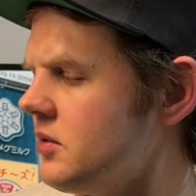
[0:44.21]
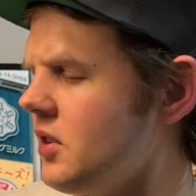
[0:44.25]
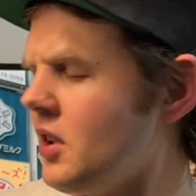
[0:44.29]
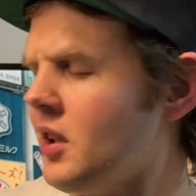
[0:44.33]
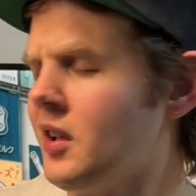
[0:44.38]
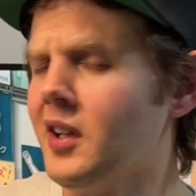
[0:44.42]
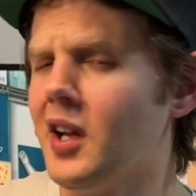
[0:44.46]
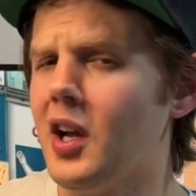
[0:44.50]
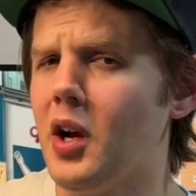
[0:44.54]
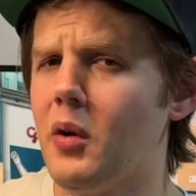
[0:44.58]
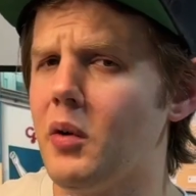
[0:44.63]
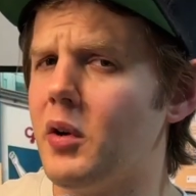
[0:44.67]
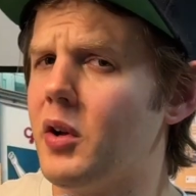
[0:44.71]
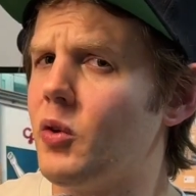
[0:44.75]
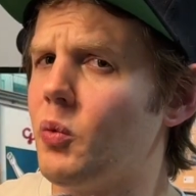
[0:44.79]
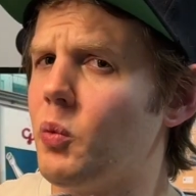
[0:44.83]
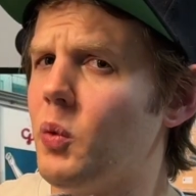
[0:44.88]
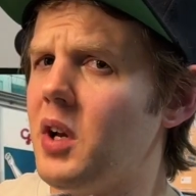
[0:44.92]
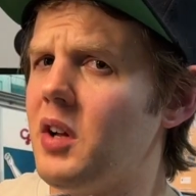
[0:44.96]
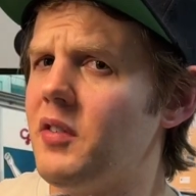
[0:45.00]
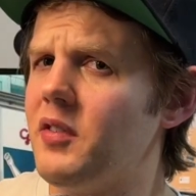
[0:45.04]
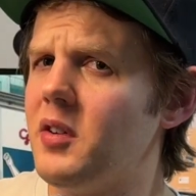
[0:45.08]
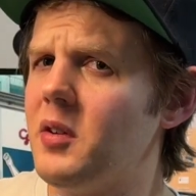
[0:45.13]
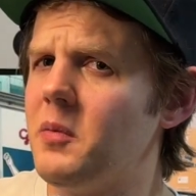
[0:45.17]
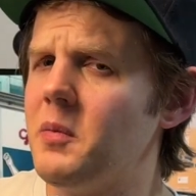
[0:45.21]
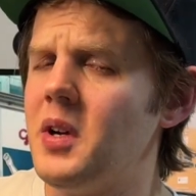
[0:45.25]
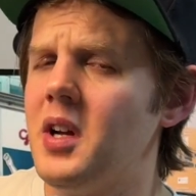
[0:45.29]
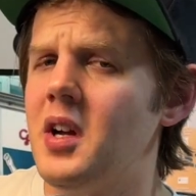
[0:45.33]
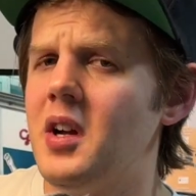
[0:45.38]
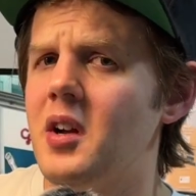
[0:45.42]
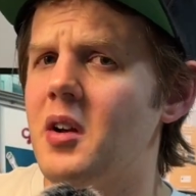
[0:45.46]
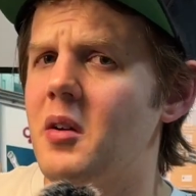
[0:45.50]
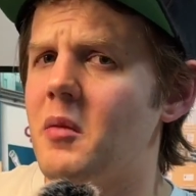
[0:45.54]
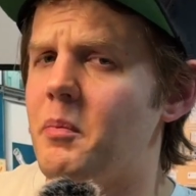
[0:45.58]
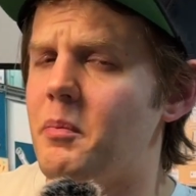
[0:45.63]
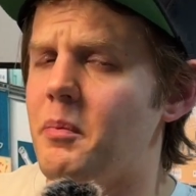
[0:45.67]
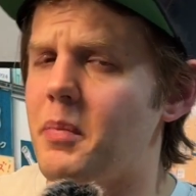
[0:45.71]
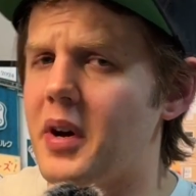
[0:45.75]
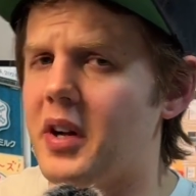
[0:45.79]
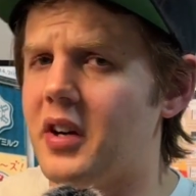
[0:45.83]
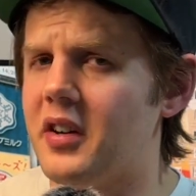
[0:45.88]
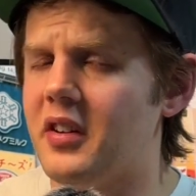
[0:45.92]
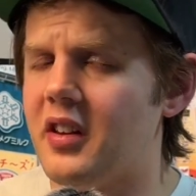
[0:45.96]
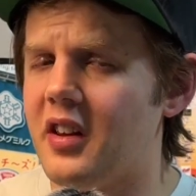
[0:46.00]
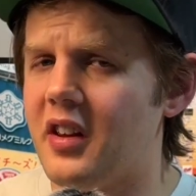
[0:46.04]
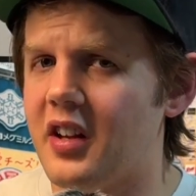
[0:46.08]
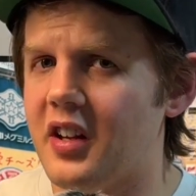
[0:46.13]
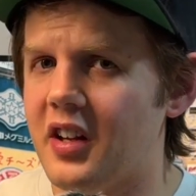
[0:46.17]
Now, is one of them better
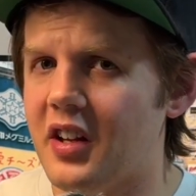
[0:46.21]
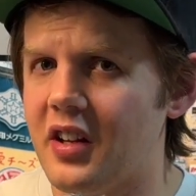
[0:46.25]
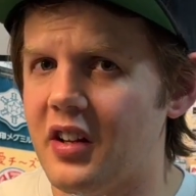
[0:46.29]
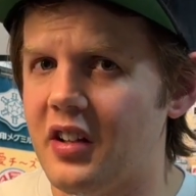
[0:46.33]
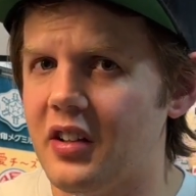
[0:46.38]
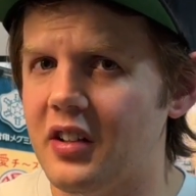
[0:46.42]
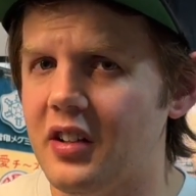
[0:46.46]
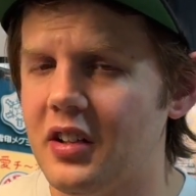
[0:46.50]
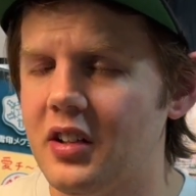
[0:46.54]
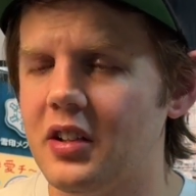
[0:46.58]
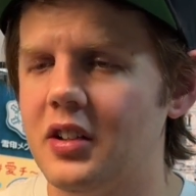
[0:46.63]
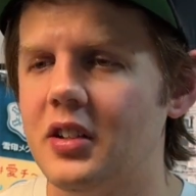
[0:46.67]
than the other?